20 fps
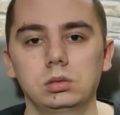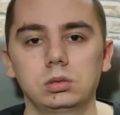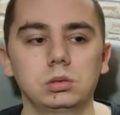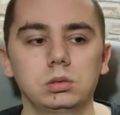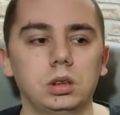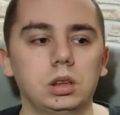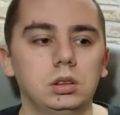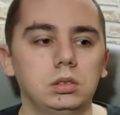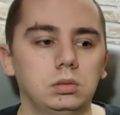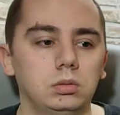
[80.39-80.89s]

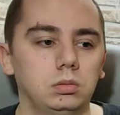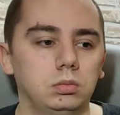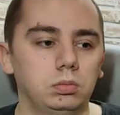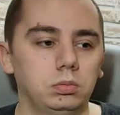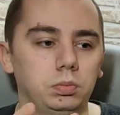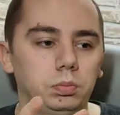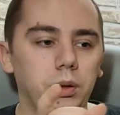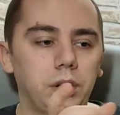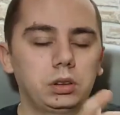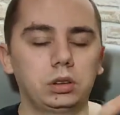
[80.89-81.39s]
when
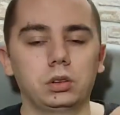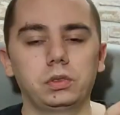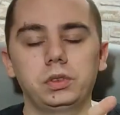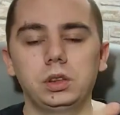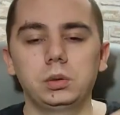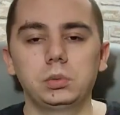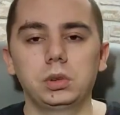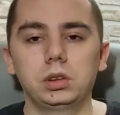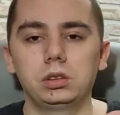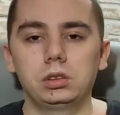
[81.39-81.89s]
bits of
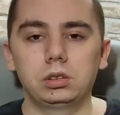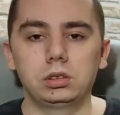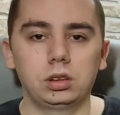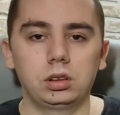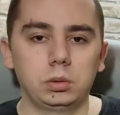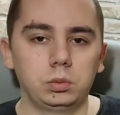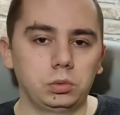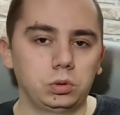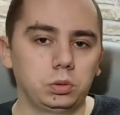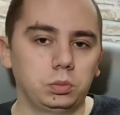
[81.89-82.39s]
image
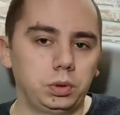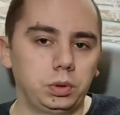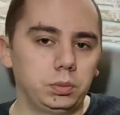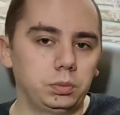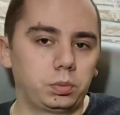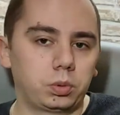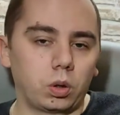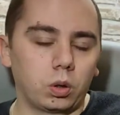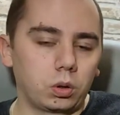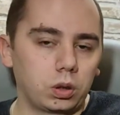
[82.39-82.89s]
seem to be
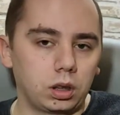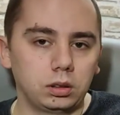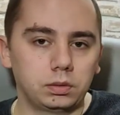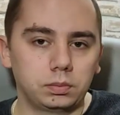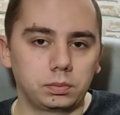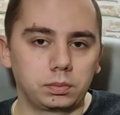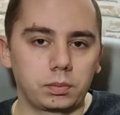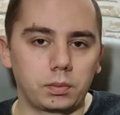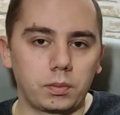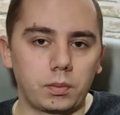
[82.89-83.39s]

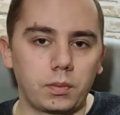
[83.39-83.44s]
broken.